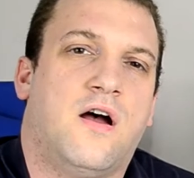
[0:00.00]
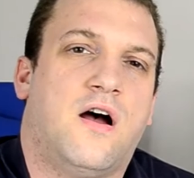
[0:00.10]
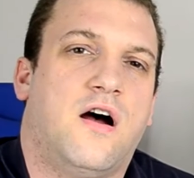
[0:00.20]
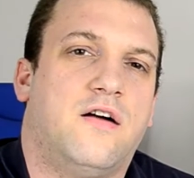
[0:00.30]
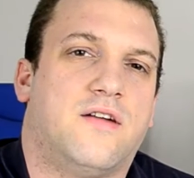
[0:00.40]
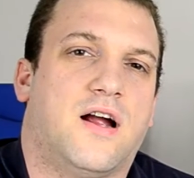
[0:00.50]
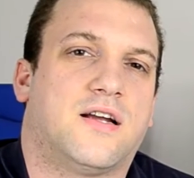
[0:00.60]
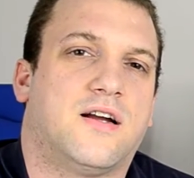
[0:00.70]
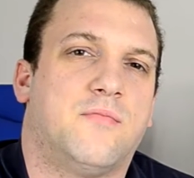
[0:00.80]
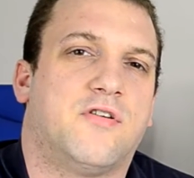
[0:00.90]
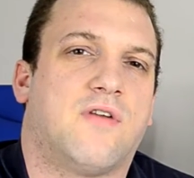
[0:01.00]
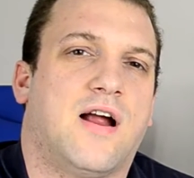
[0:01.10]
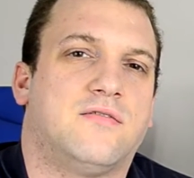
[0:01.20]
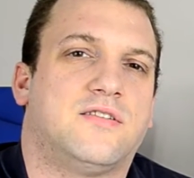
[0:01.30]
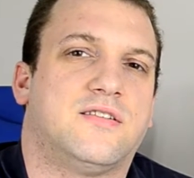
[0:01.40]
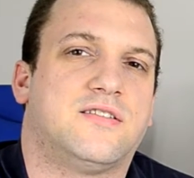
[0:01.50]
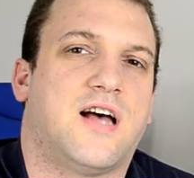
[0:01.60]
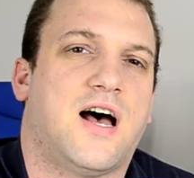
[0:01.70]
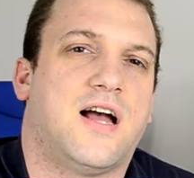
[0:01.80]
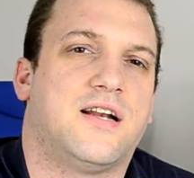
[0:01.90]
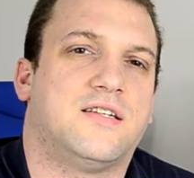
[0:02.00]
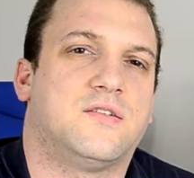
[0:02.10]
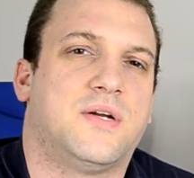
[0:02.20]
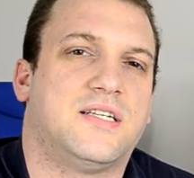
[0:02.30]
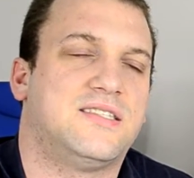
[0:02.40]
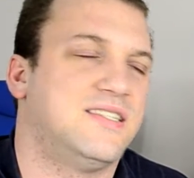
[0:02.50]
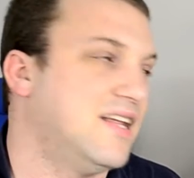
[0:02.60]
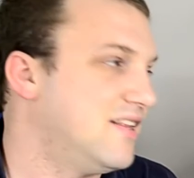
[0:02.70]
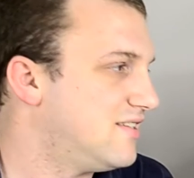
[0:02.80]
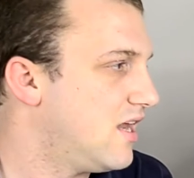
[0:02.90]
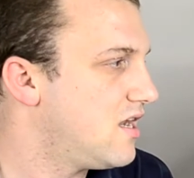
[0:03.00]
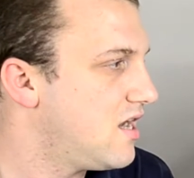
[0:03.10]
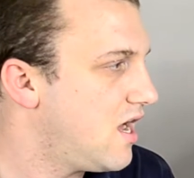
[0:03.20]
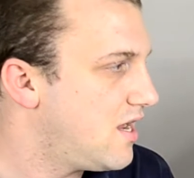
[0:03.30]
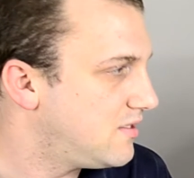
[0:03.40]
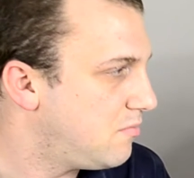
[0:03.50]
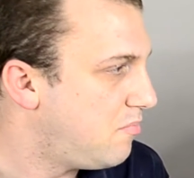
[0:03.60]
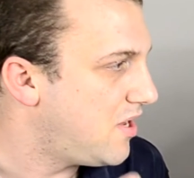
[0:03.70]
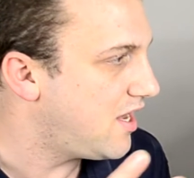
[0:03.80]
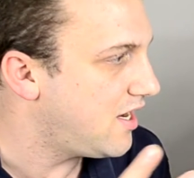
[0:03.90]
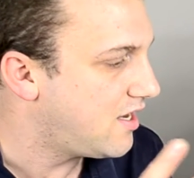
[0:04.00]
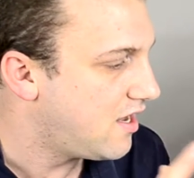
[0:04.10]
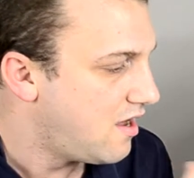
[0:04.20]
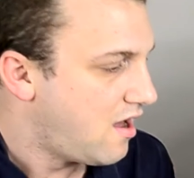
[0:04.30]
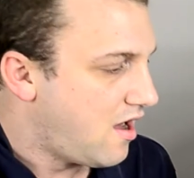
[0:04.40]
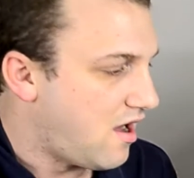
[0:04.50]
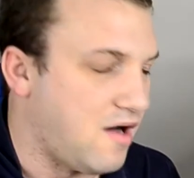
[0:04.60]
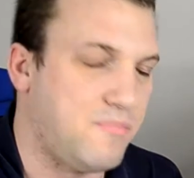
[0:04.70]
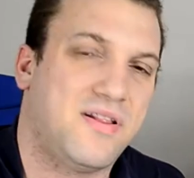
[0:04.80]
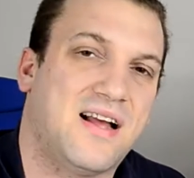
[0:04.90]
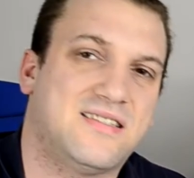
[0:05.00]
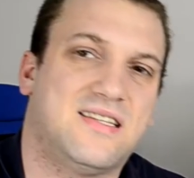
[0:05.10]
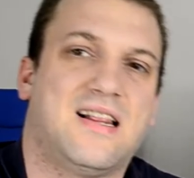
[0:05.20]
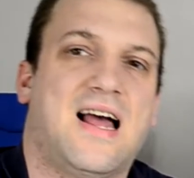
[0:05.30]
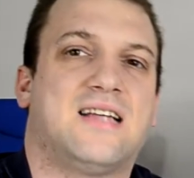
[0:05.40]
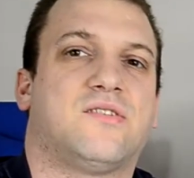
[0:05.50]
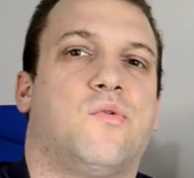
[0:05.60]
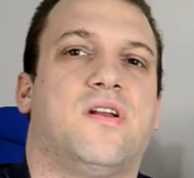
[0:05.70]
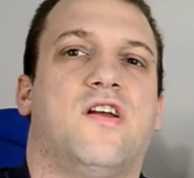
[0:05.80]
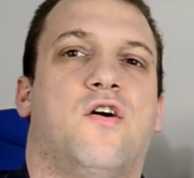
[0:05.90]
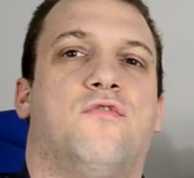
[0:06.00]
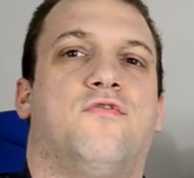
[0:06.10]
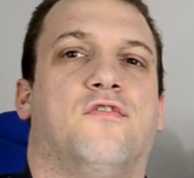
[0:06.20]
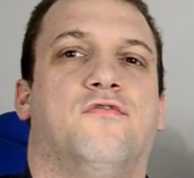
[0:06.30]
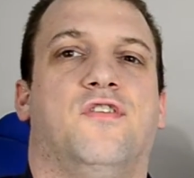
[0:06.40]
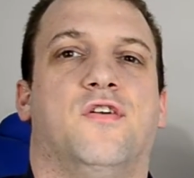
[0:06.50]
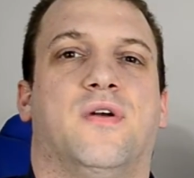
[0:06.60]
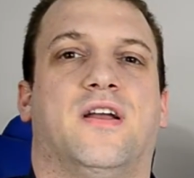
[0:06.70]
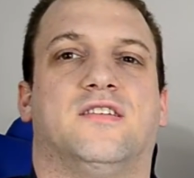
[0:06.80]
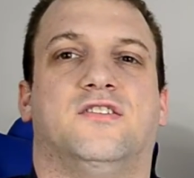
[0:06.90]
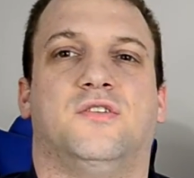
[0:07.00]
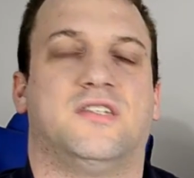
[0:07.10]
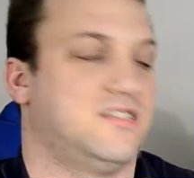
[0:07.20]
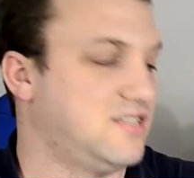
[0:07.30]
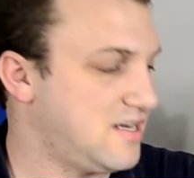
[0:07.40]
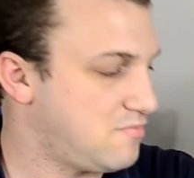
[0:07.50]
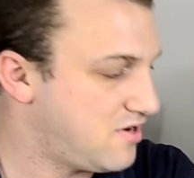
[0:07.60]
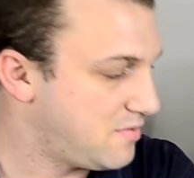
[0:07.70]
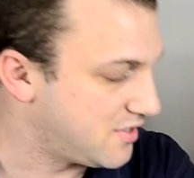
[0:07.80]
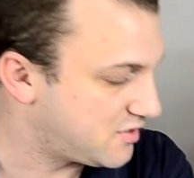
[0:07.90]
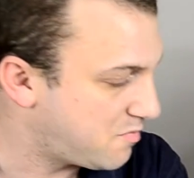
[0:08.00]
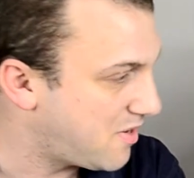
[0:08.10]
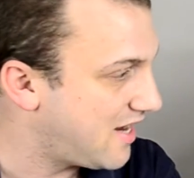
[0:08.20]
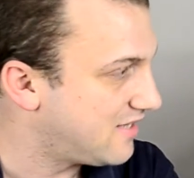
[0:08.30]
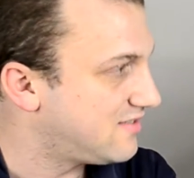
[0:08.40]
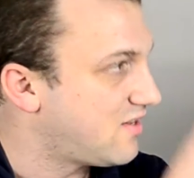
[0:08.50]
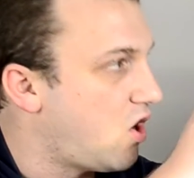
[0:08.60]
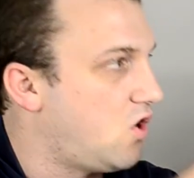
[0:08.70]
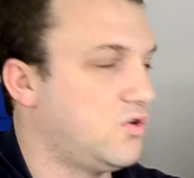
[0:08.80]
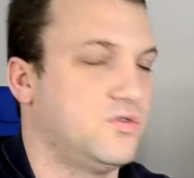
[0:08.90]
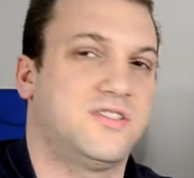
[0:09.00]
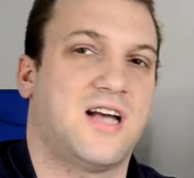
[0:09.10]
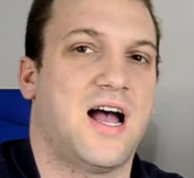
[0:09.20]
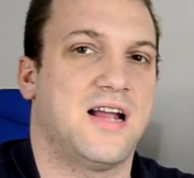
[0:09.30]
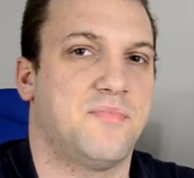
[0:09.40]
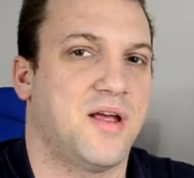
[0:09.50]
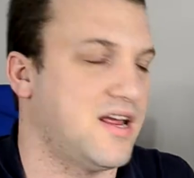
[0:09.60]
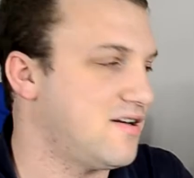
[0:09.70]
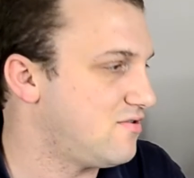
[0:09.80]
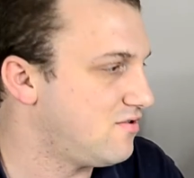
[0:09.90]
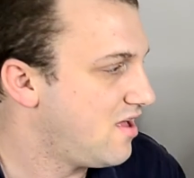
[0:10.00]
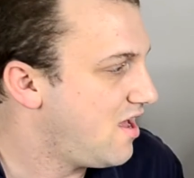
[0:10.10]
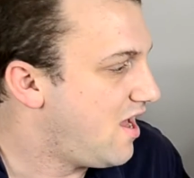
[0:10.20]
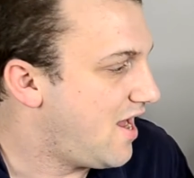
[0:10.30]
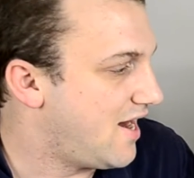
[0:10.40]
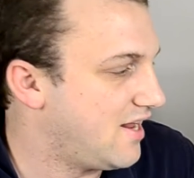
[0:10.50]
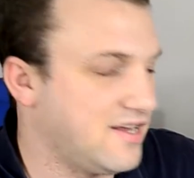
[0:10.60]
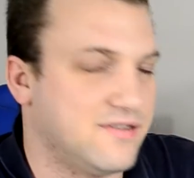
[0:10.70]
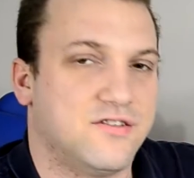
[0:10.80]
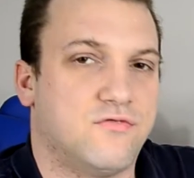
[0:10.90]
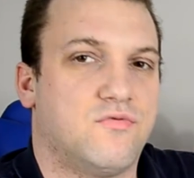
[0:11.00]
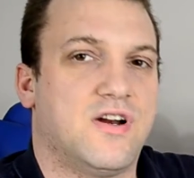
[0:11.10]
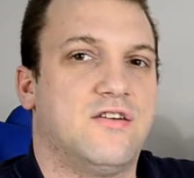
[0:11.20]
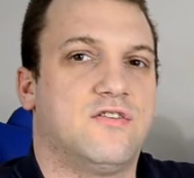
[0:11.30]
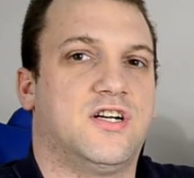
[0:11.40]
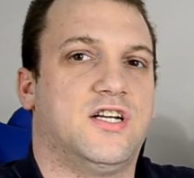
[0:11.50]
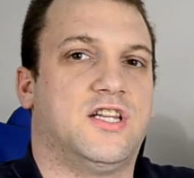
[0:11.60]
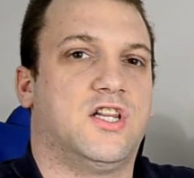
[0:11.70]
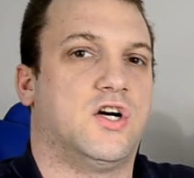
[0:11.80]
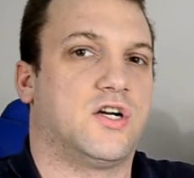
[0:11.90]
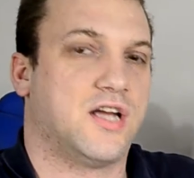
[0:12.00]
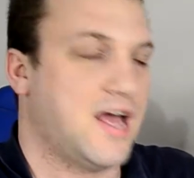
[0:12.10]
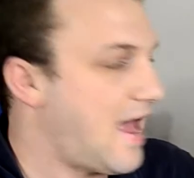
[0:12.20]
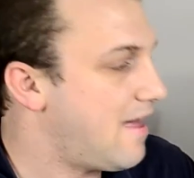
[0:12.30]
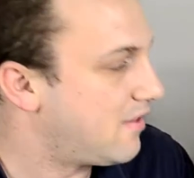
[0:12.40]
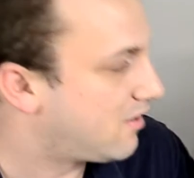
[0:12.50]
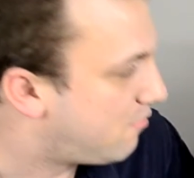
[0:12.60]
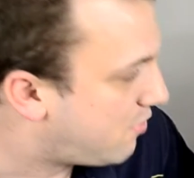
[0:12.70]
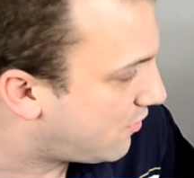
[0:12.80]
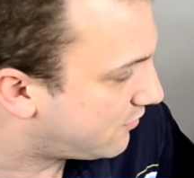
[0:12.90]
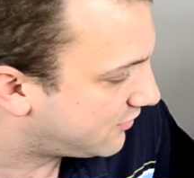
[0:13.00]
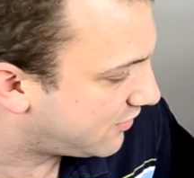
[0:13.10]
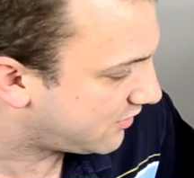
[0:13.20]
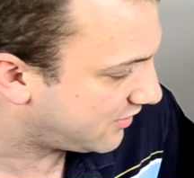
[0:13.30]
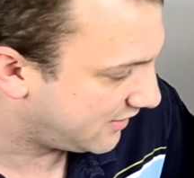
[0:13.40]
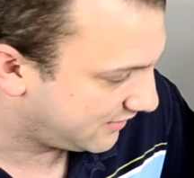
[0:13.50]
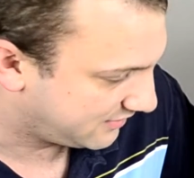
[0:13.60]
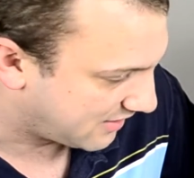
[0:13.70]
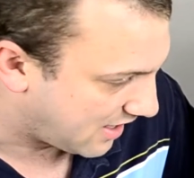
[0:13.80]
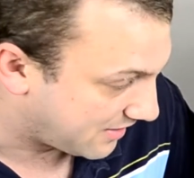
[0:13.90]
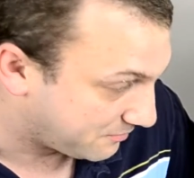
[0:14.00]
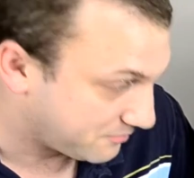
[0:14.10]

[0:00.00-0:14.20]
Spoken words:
Alright, coming around to the side, and as we can see, it's a nice big plexiglass window for viewing. As you can see, it pretty much spans the whole side panel, and it gives a real good look at the components on the inside.